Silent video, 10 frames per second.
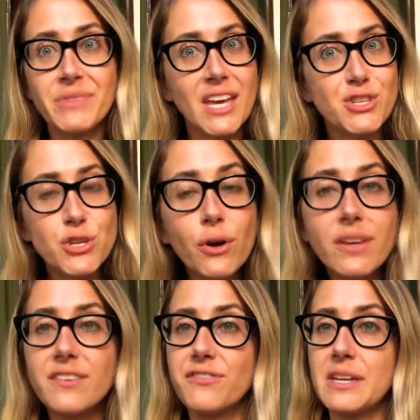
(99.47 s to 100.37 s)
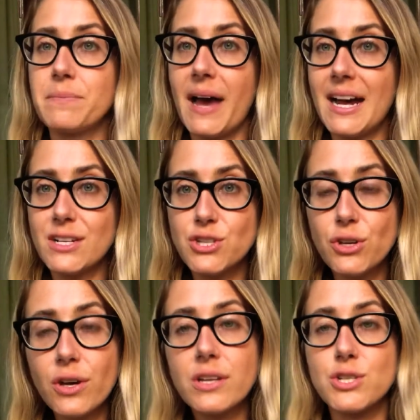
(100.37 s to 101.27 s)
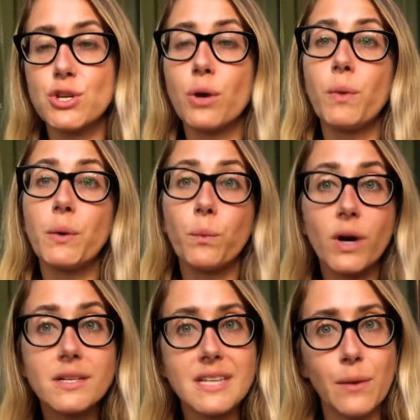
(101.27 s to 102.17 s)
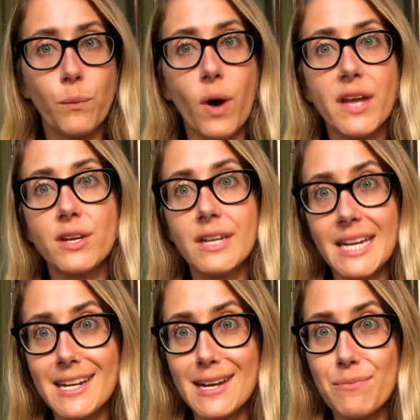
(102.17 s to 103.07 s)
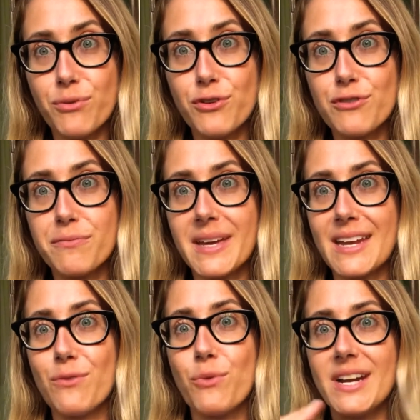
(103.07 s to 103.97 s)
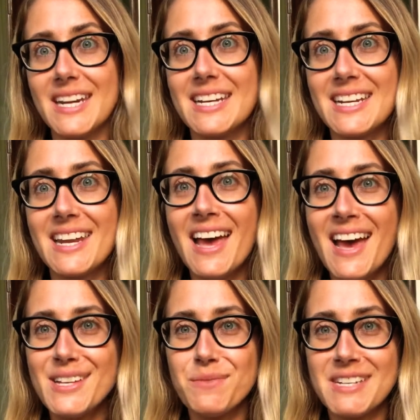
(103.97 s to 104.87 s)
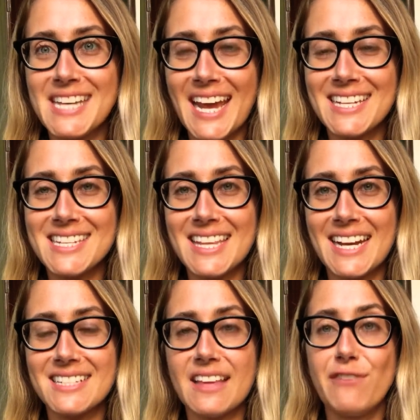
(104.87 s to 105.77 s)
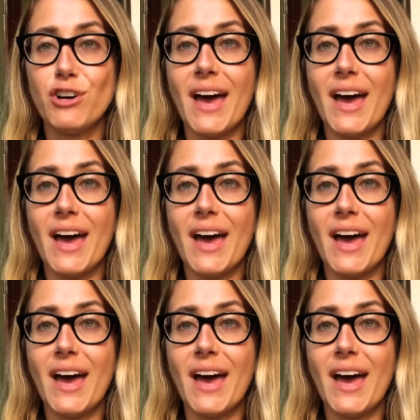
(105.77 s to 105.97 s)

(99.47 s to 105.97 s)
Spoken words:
took the feedback, took what worked and what needed improvement and what needed to be taken to the next level,